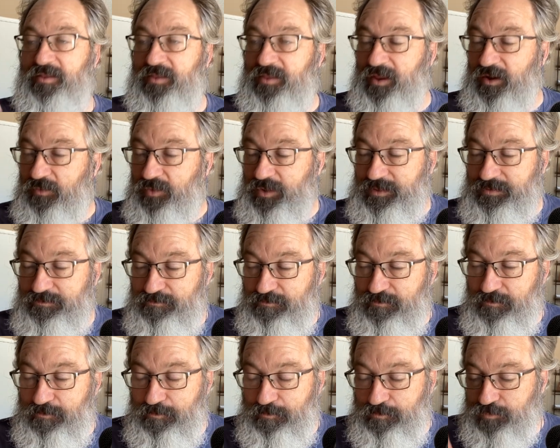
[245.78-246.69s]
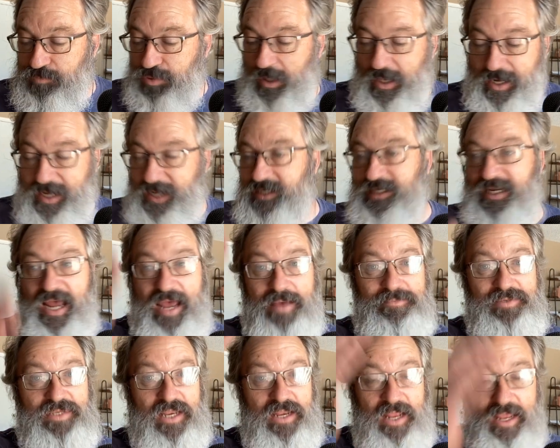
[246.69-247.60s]
there was plenty of
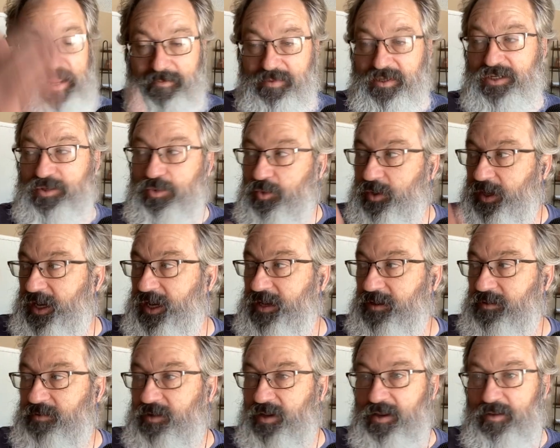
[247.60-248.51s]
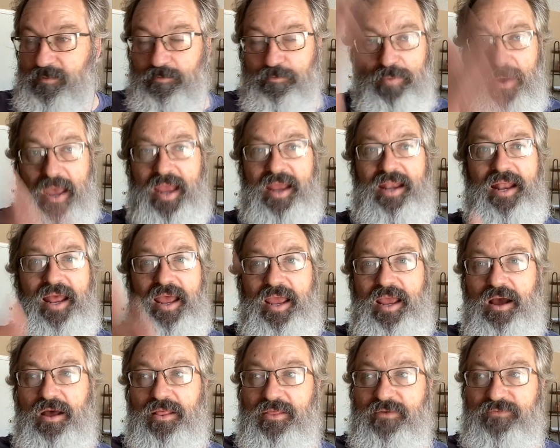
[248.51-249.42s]
times that in between
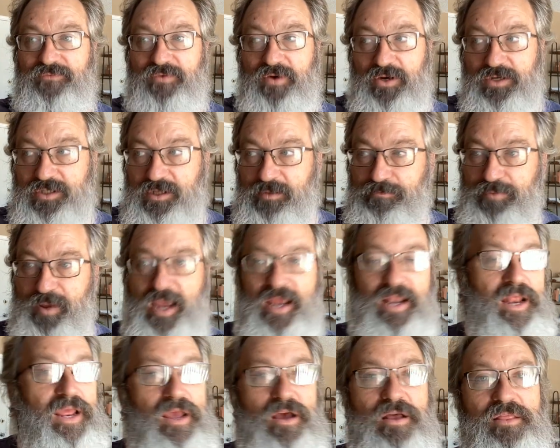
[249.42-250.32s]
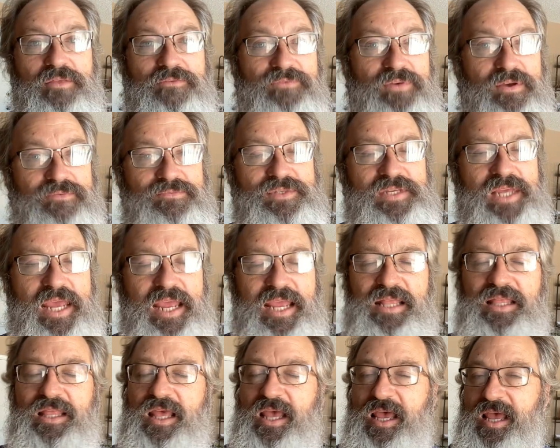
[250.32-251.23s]
payday on the 1st and payday on the
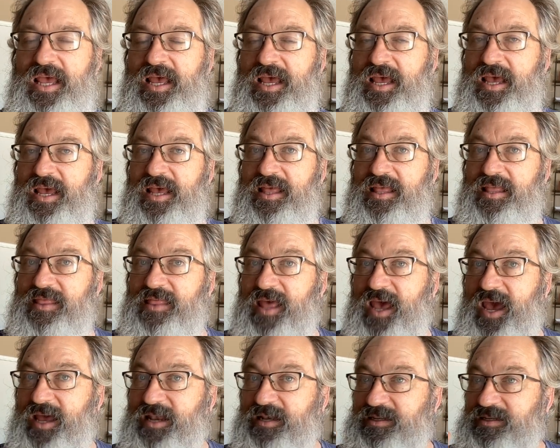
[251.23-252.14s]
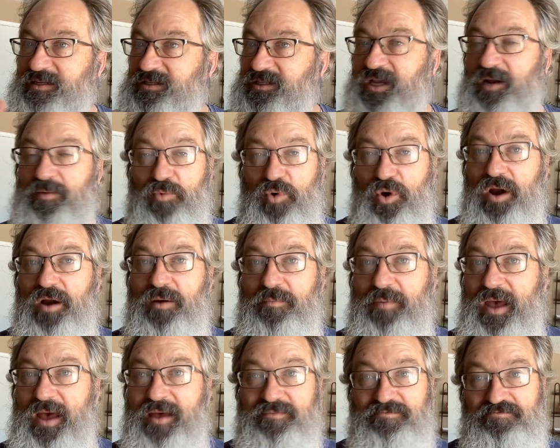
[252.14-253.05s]
15th, that somewhere
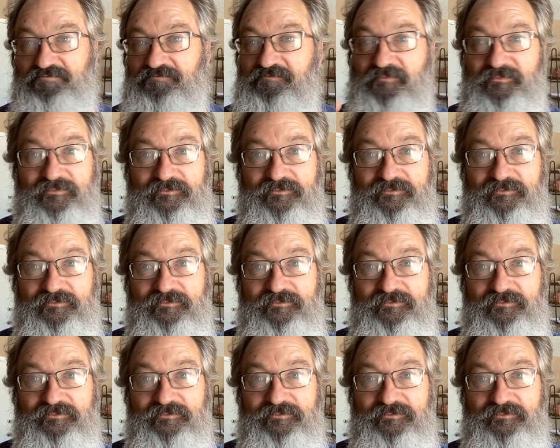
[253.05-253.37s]
about